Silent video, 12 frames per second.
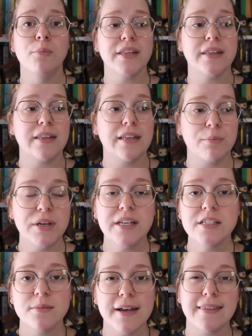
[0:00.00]
But the
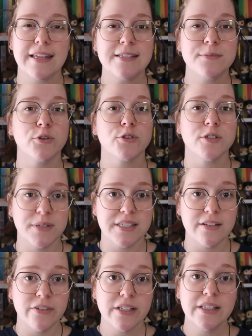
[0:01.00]
opinions about these books
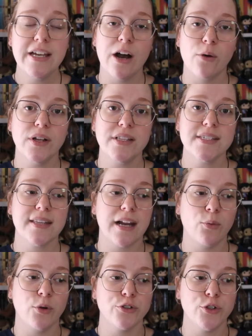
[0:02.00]
specifically are ones that
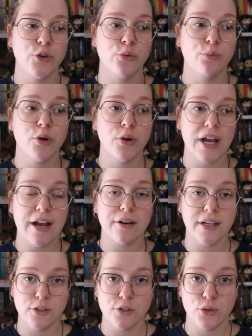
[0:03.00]
I want to put
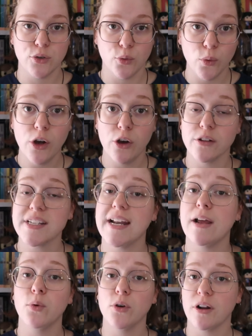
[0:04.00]
out into the world
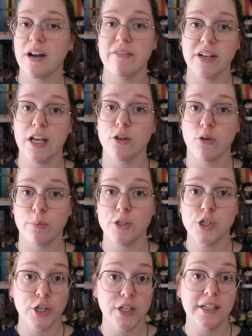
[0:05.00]
and I will not have another
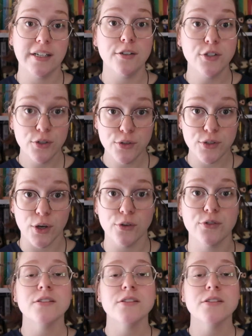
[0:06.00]
opportunity to do so.